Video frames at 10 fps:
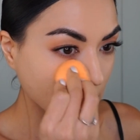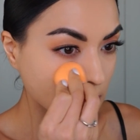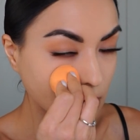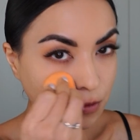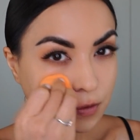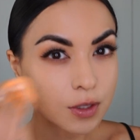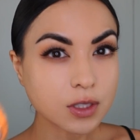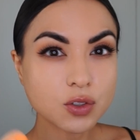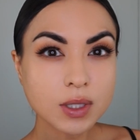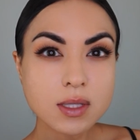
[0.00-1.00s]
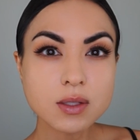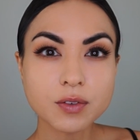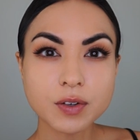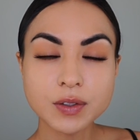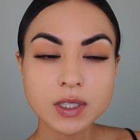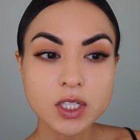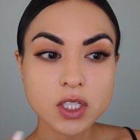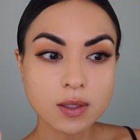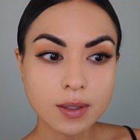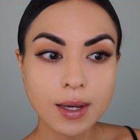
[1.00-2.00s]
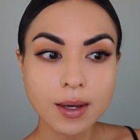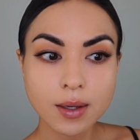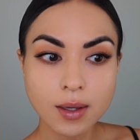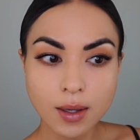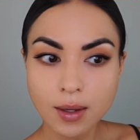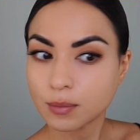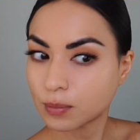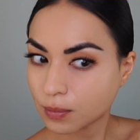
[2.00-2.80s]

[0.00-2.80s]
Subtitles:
So for a drugstore foundation, I